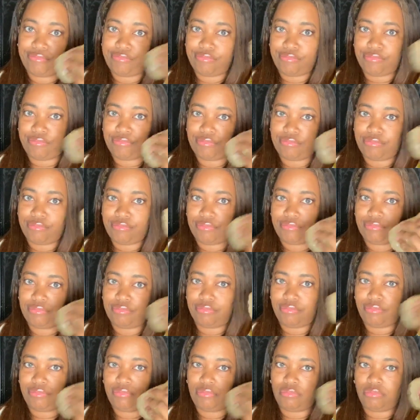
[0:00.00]

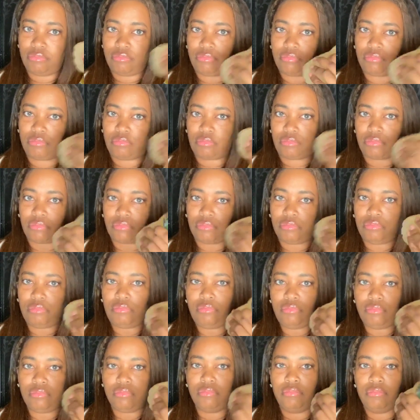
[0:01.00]

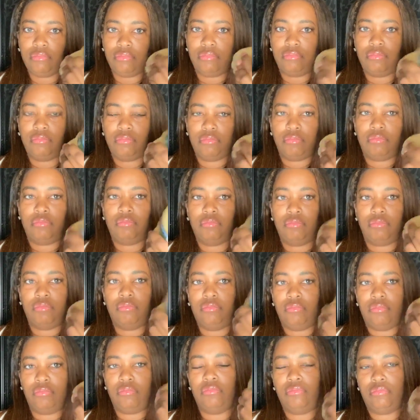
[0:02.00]

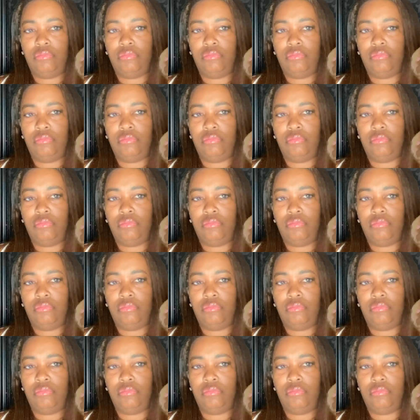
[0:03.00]
Nothing is said.